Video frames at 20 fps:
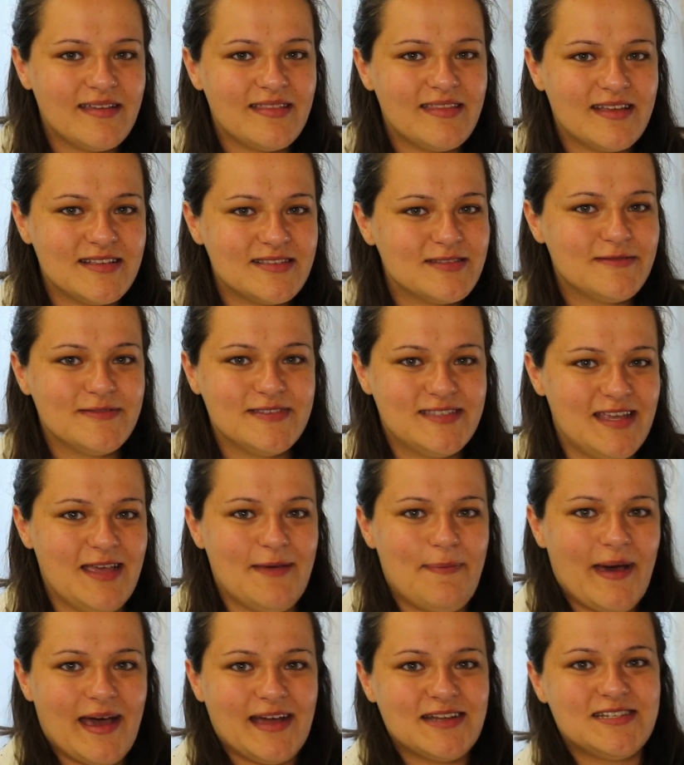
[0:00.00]
That's obviously
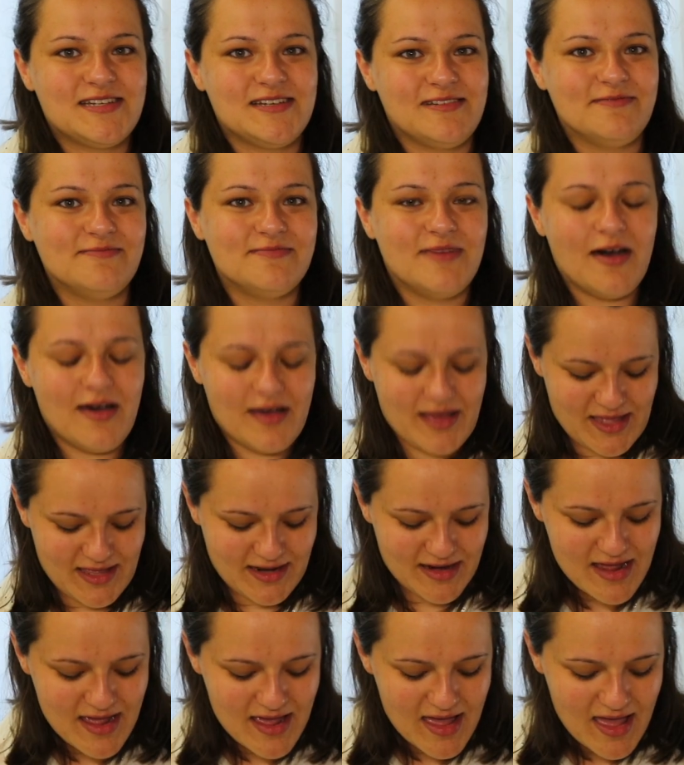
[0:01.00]
a passion of
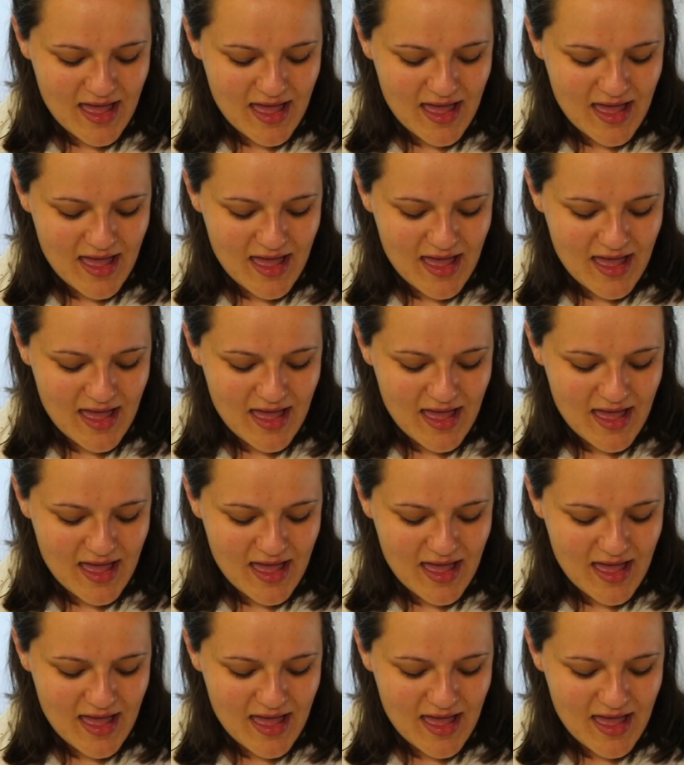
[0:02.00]
mine.